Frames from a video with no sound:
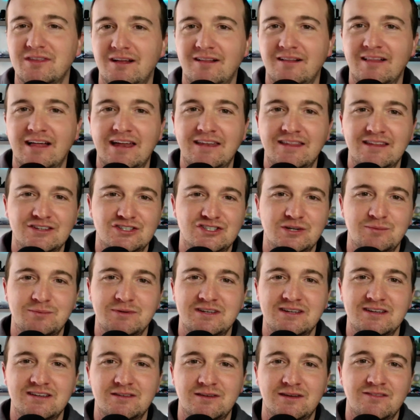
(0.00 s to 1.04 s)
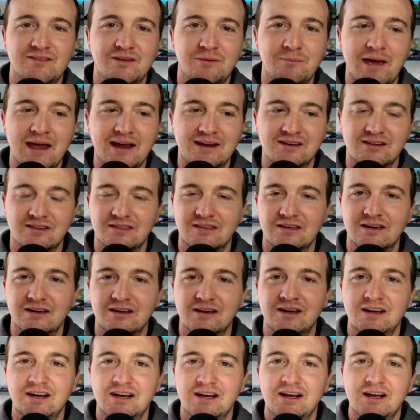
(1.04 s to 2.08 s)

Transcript: a lot of these GPTs, even back to the